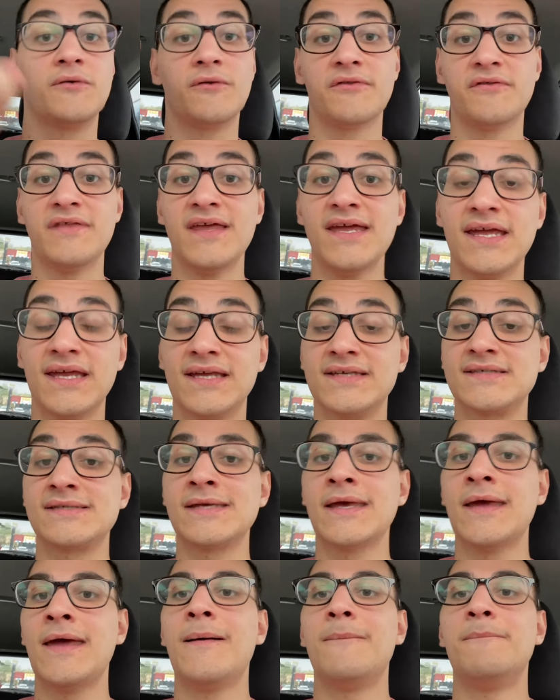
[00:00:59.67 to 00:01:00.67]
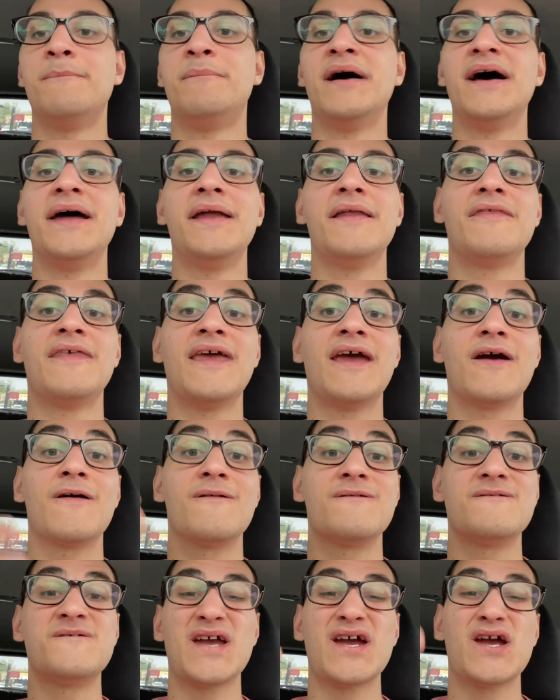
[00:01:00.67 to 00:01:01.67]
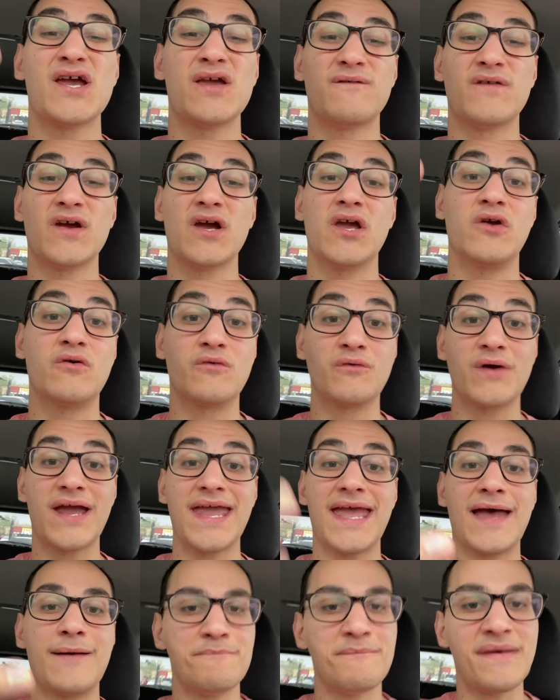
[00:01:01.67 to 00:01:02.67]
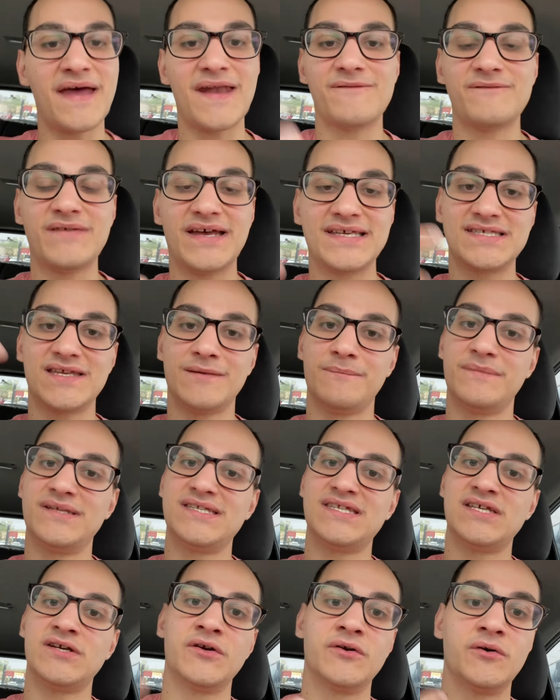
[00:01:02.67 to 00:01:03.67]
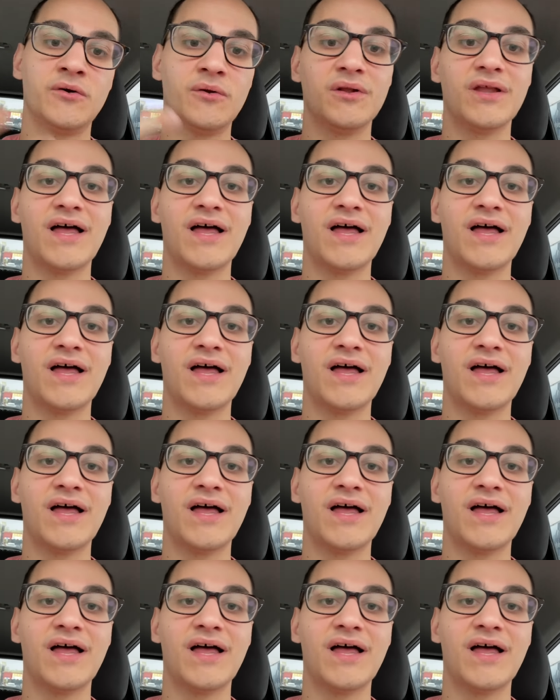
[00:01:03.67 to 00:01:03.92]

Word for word: things, but they are very, very great at manifesting material